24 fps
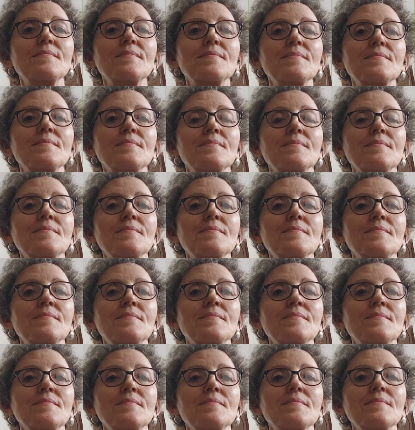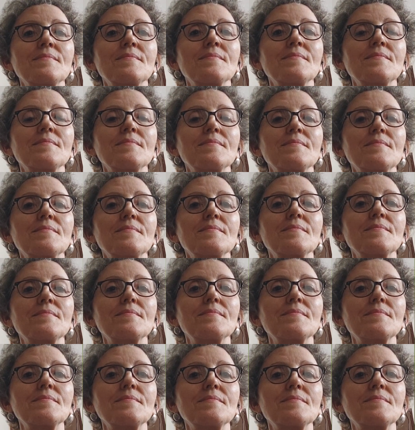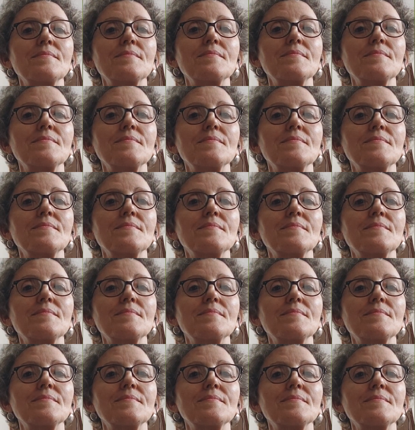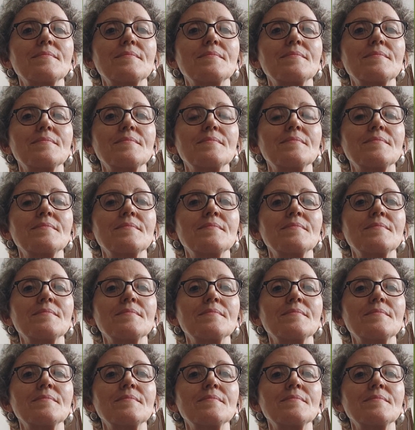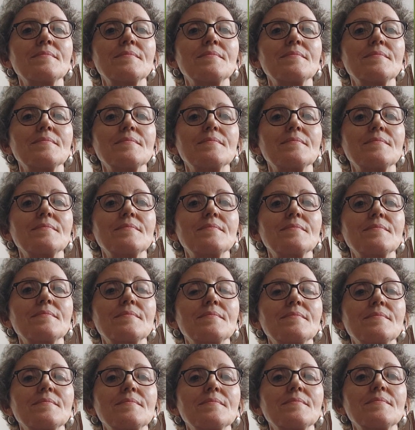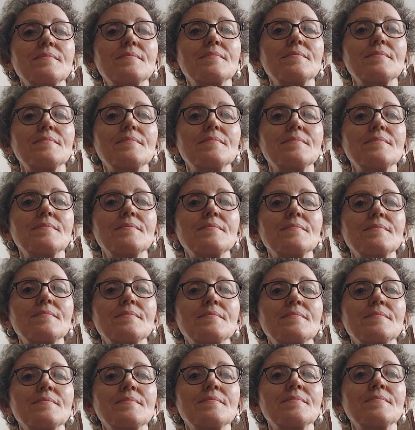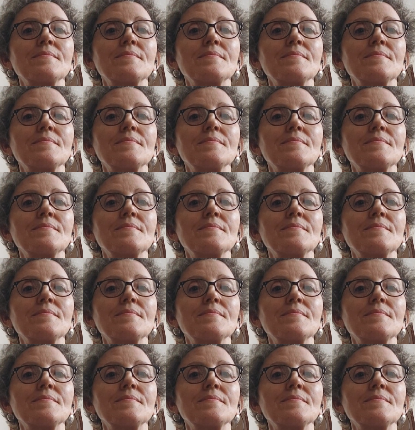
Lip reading: No words are spoken by the person on screen.